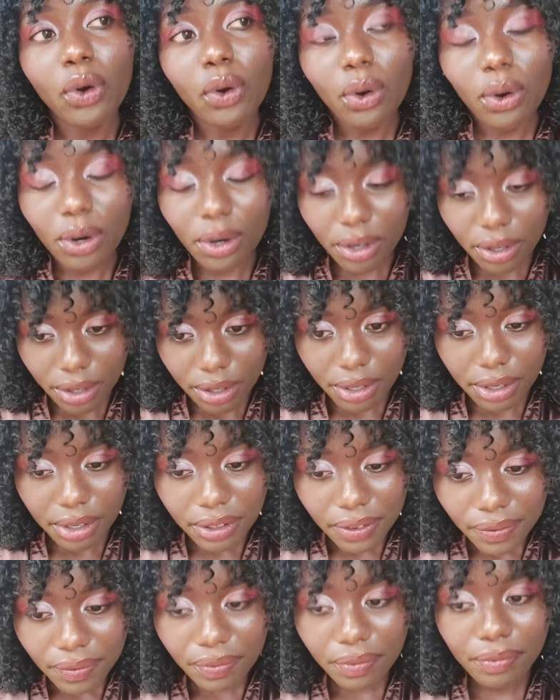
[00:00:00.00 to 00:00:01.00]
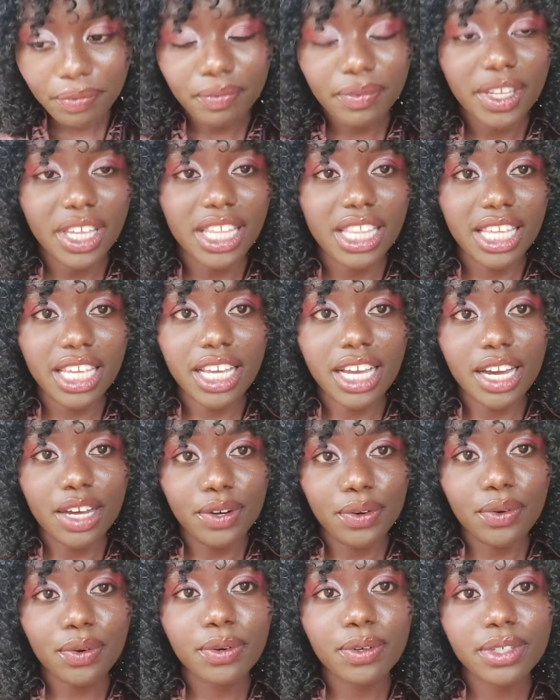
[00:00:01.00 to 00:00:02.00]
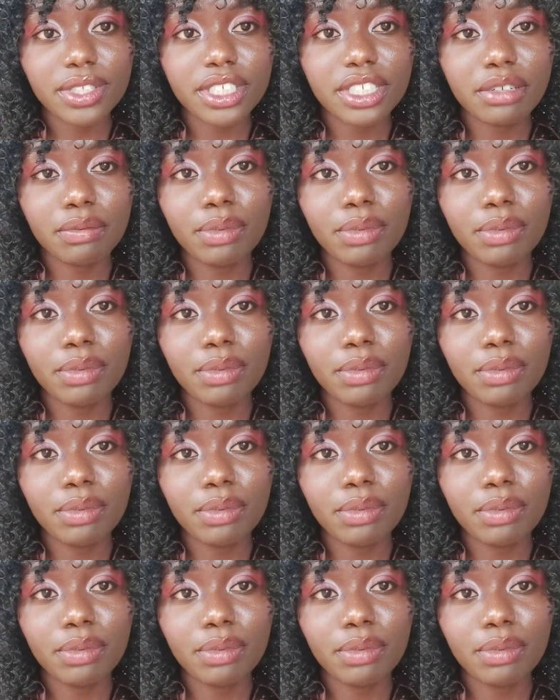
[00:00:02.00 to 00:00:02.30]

or they are not,